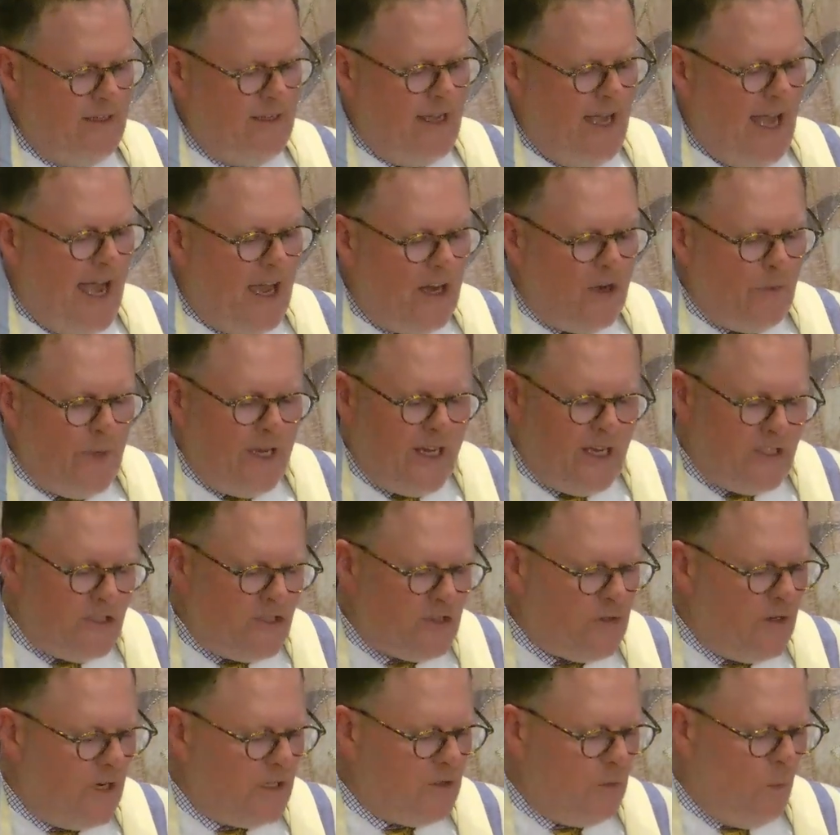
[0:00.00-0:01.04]
How do we
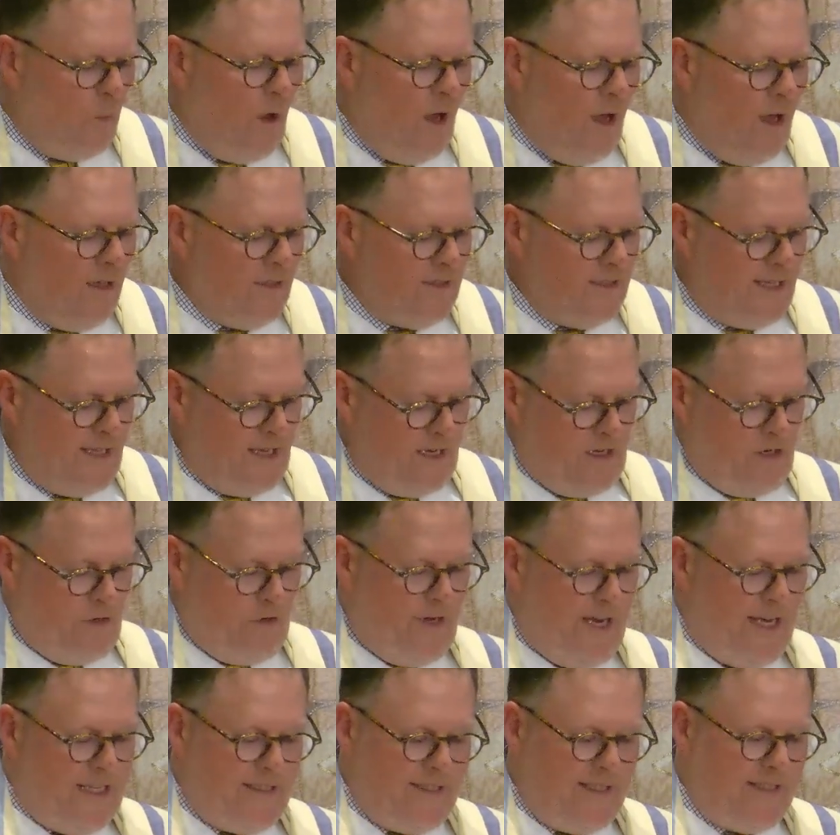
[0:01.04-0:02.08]
construct walls that
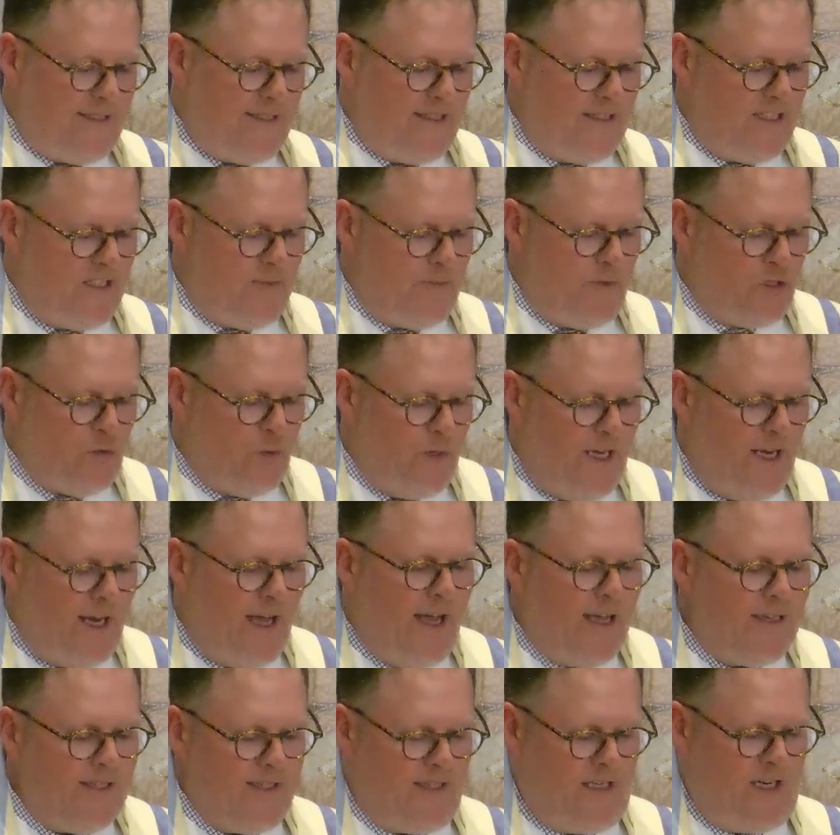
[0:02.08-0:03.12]
create distance between
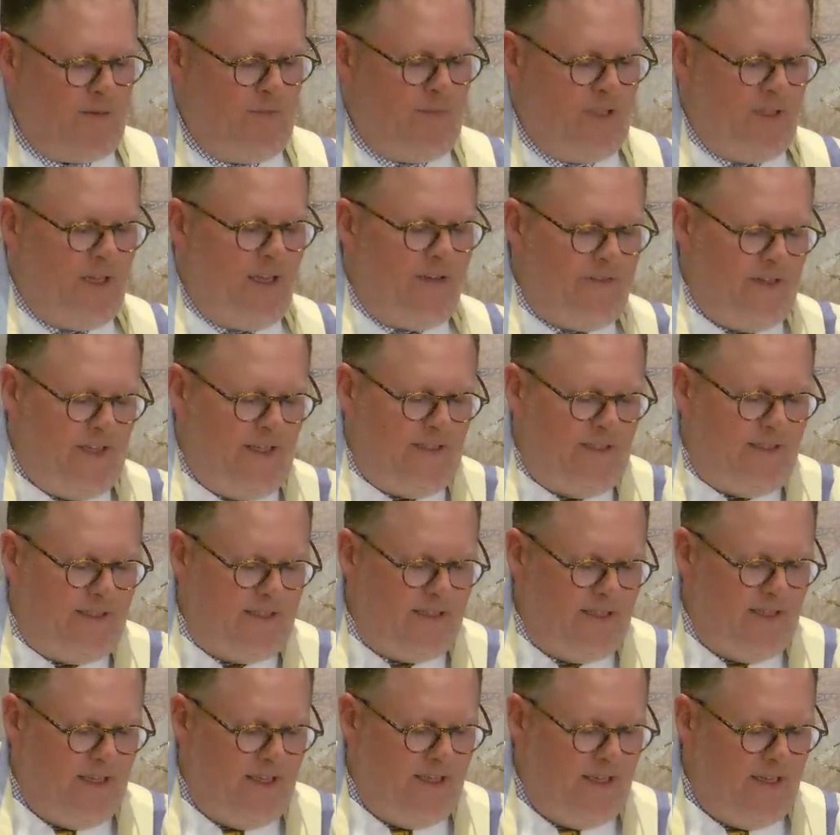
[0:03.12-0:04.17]
us and our beloveds?
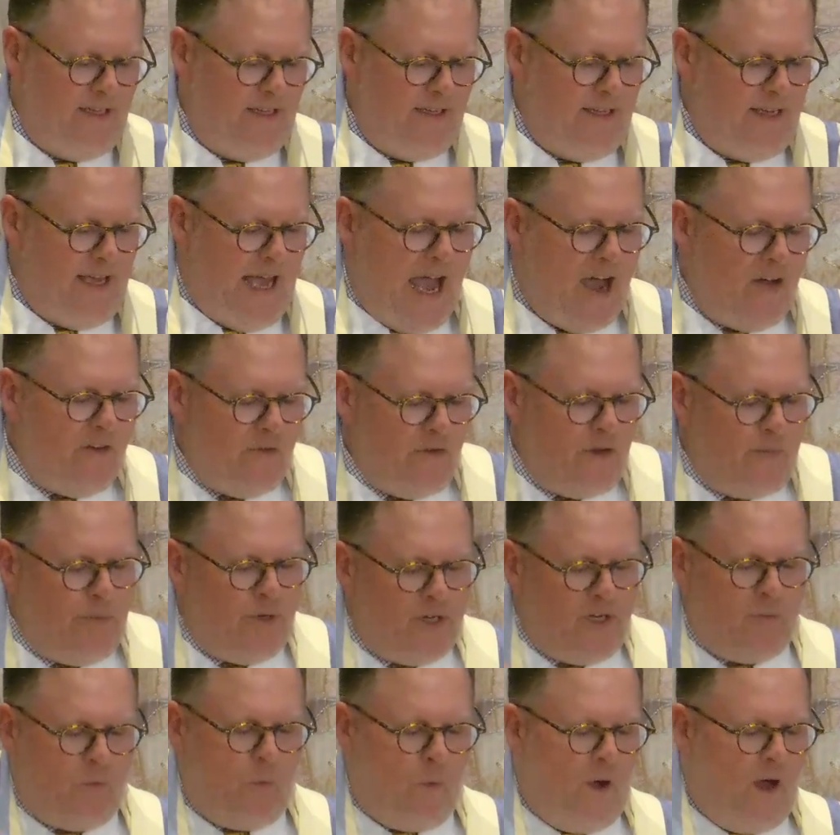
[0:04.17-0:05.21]
How have we
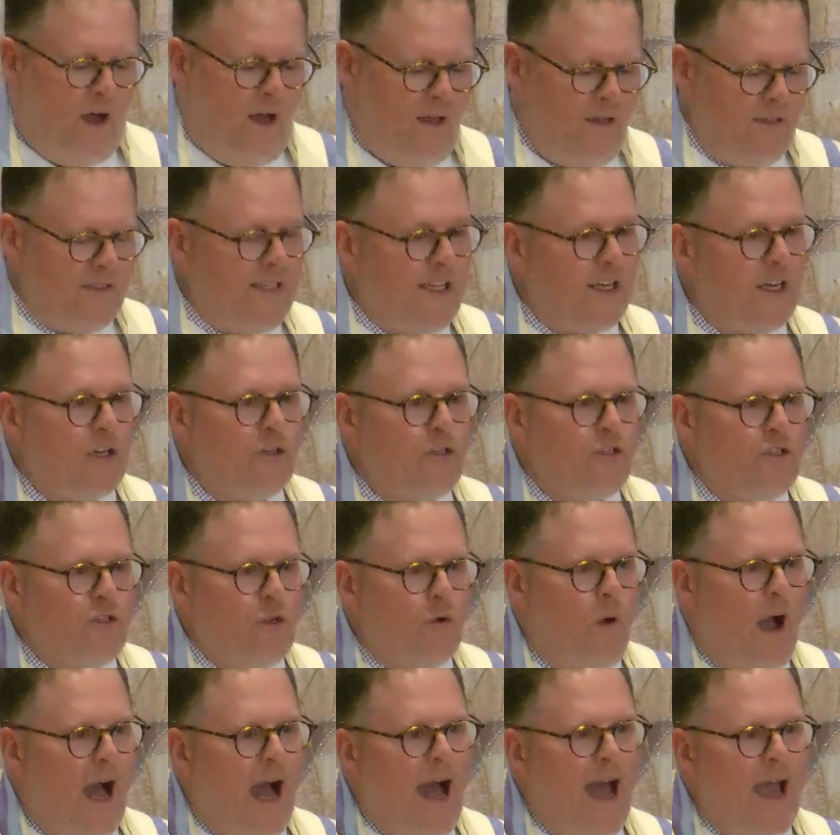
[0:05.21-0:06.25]
put up walls that are so
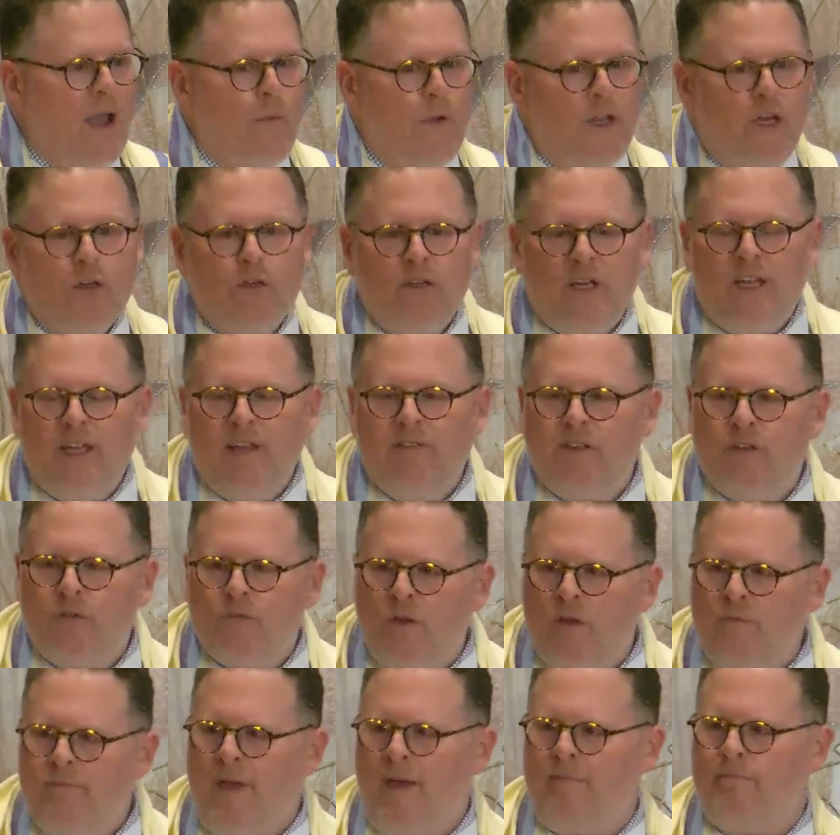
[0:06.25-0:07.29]
high we don't even
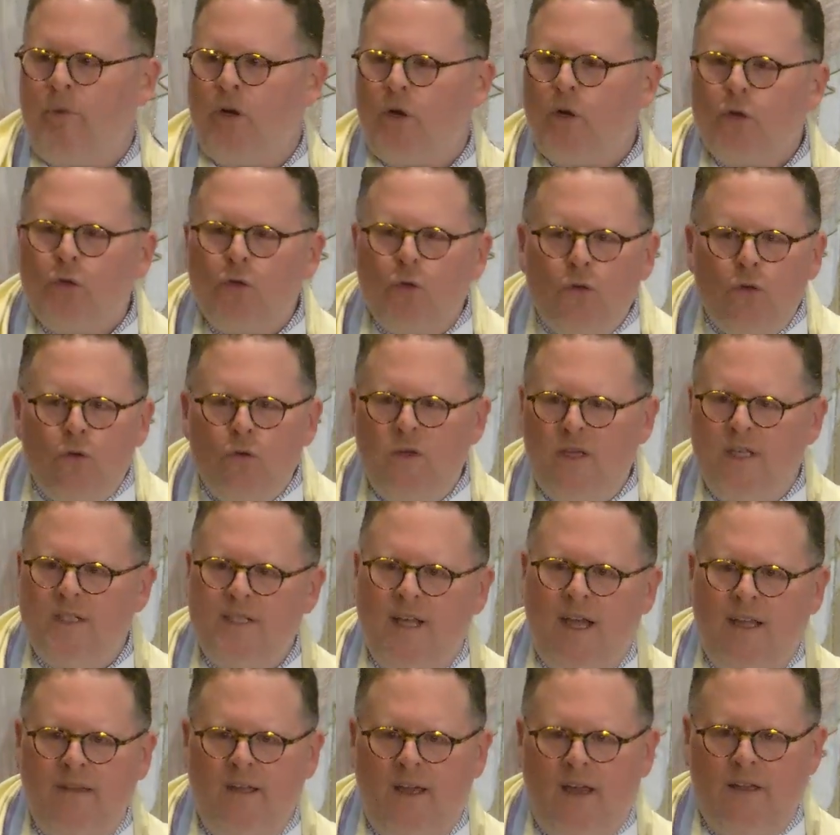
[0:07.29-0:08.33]
remember who is
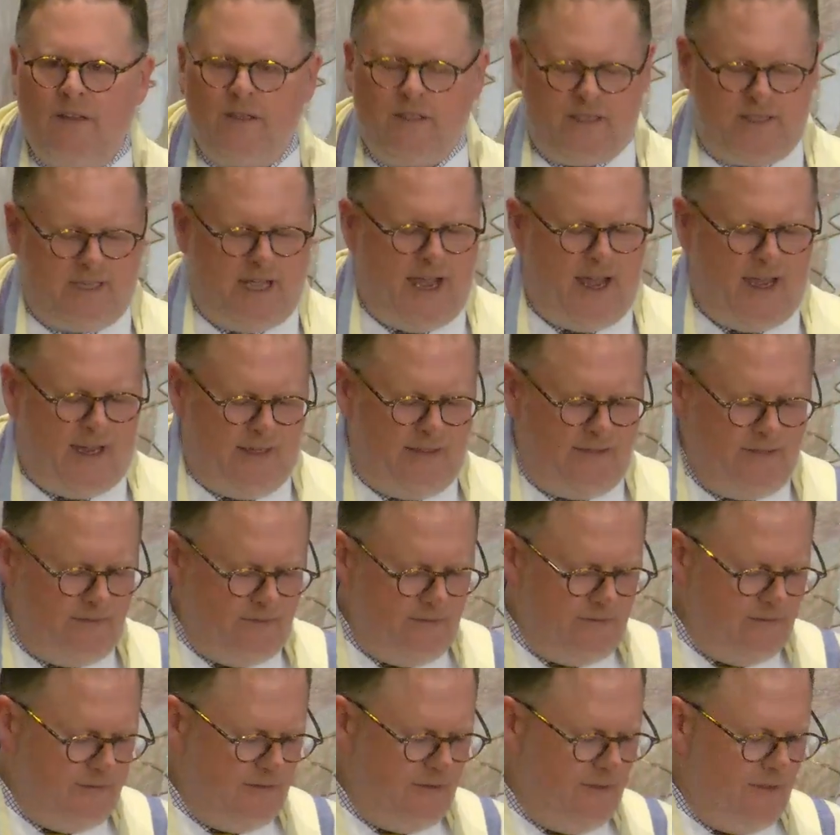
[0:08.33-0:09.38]
on the other side?
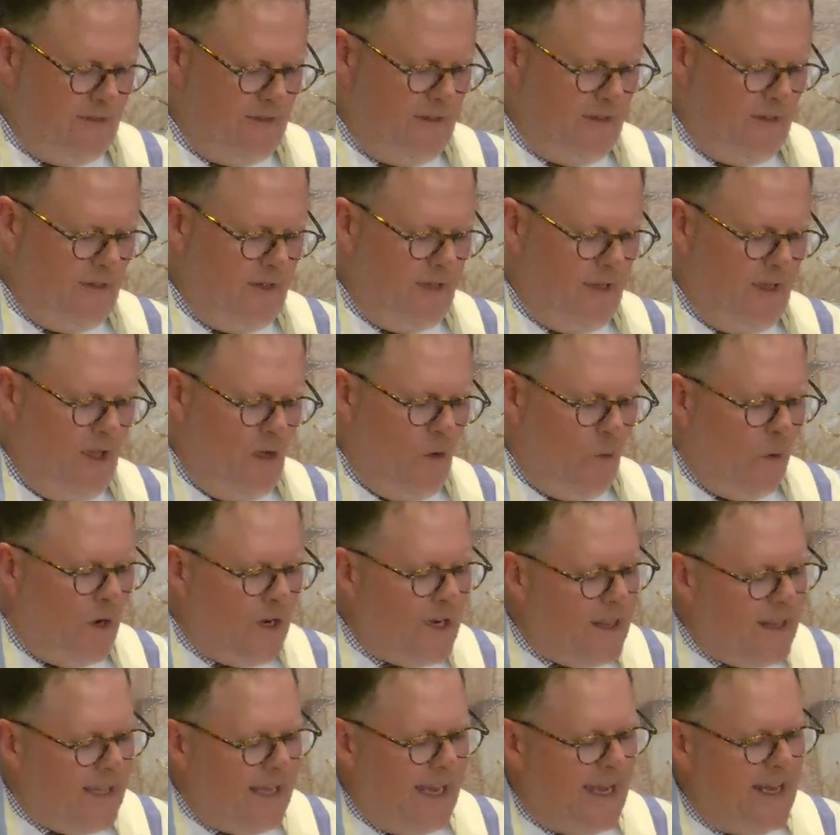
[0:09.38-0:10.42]
What
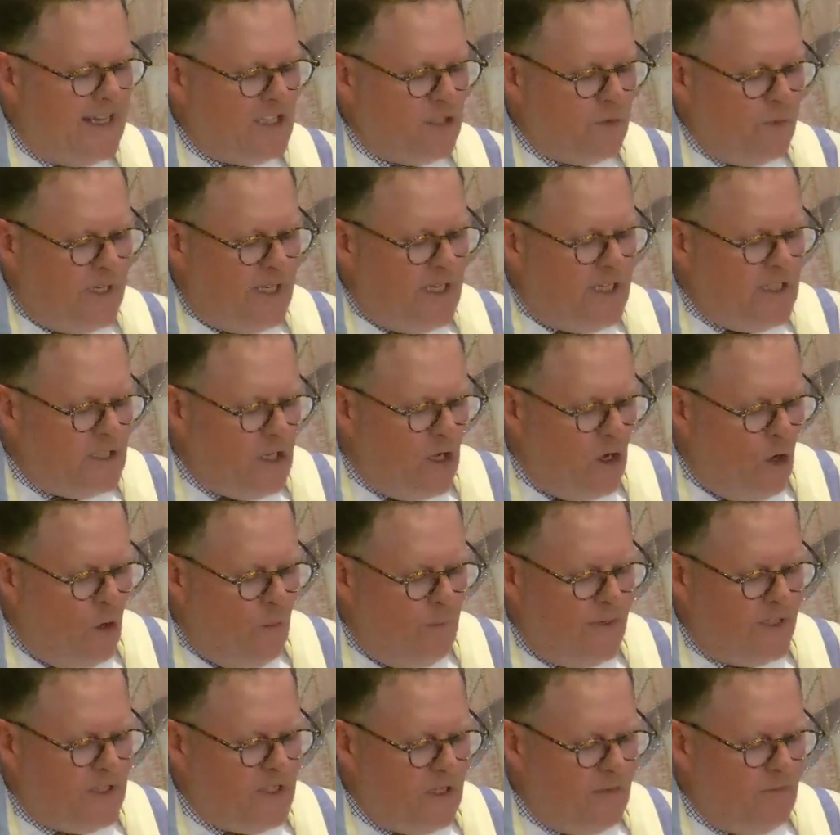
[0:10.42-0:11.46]
are the gates we need to
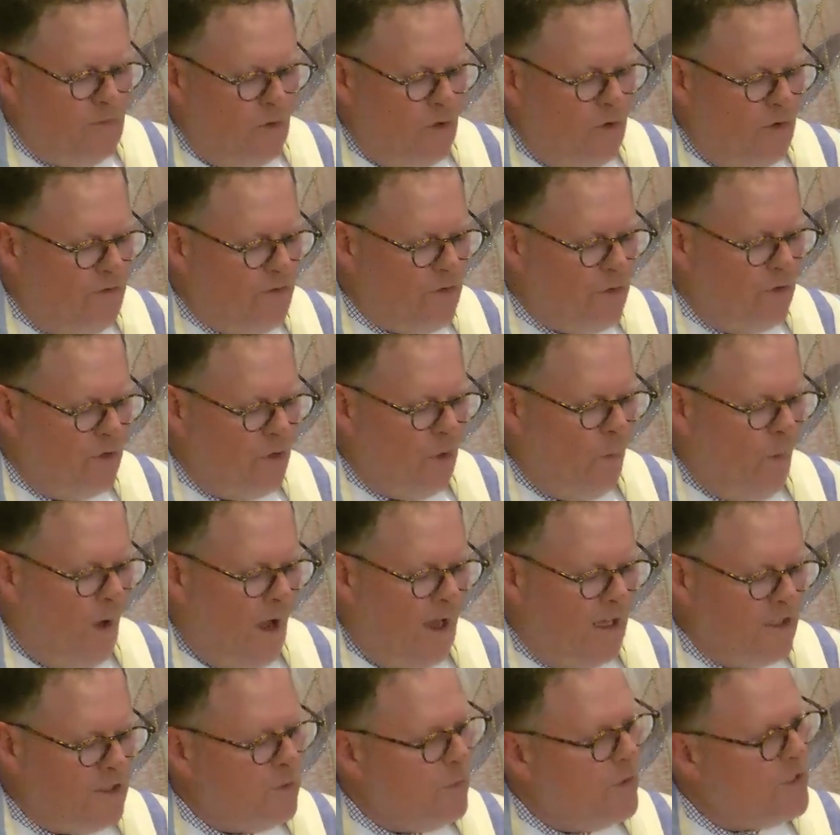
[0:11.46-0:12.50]
open to move through the
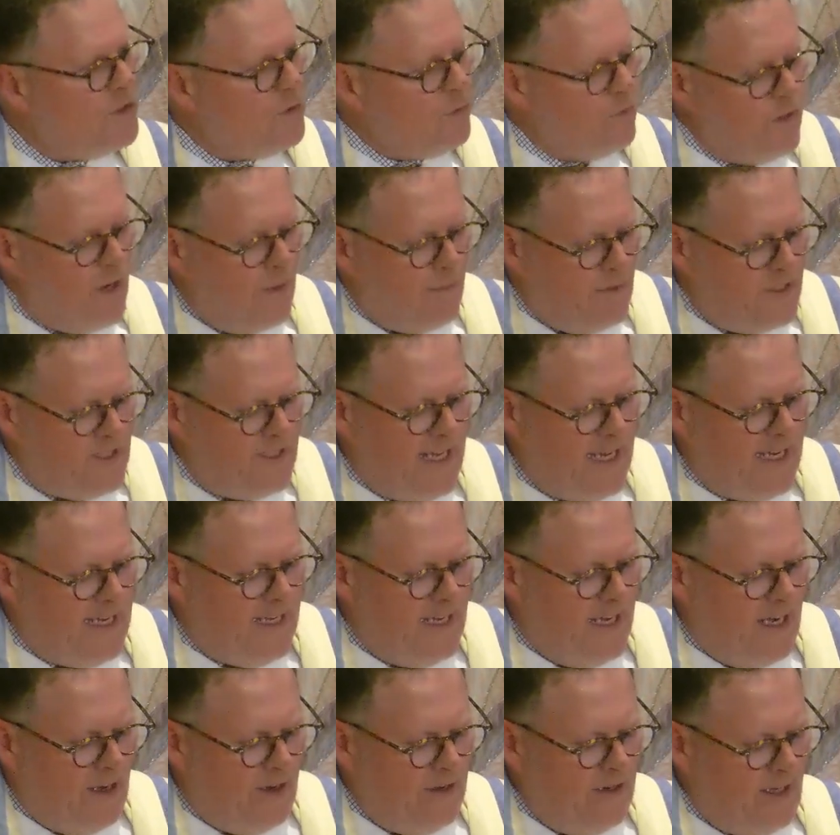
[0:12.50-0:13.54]
walls which represent
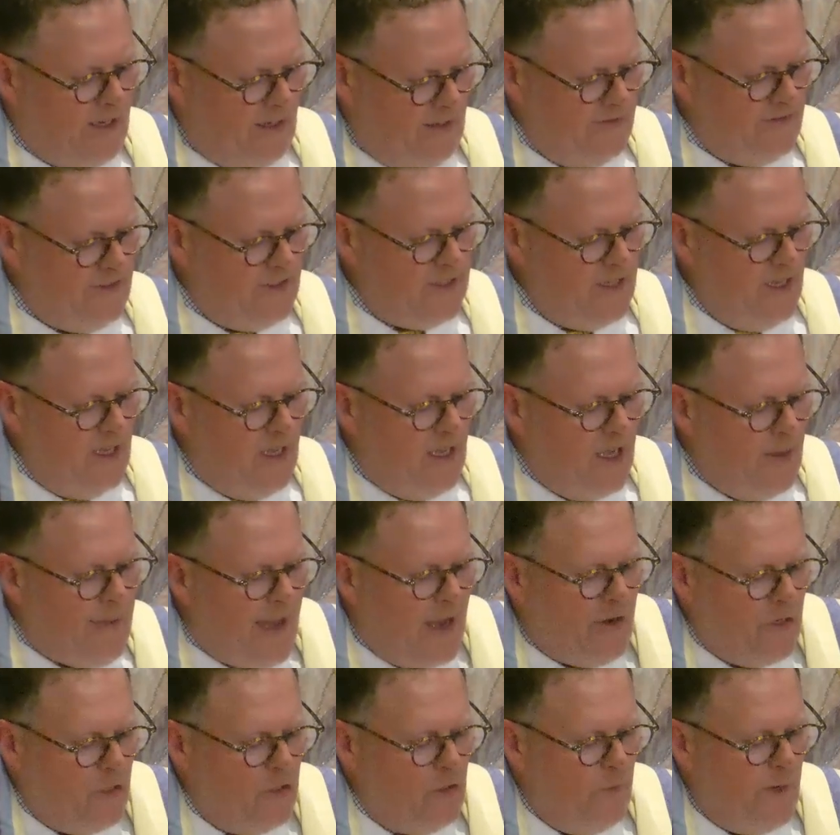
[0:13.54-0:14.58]
narratives
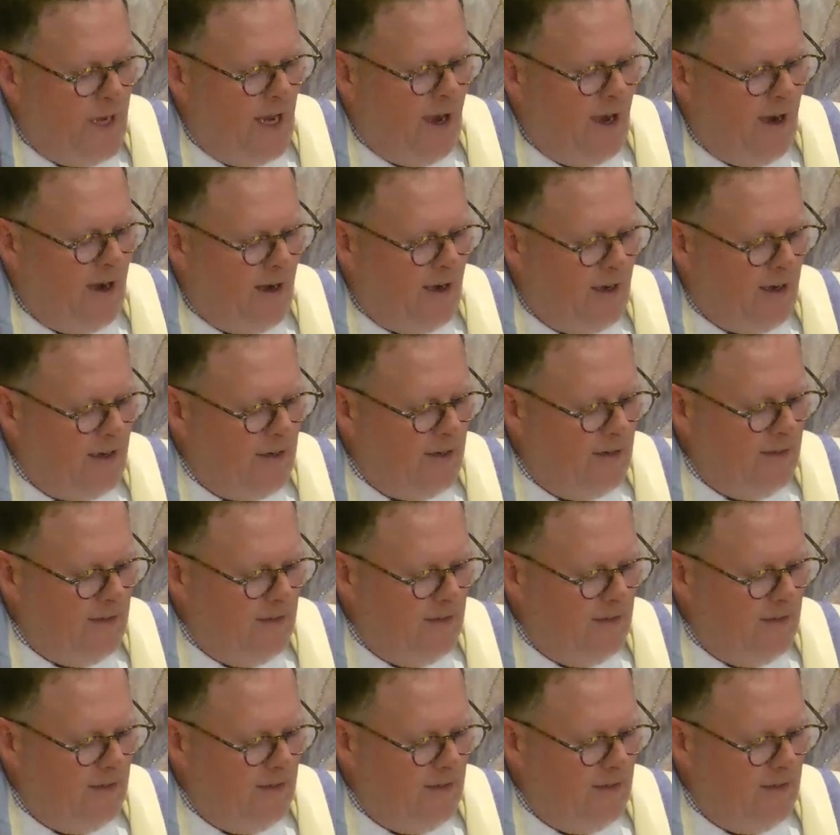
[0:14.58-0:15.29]
about who we are?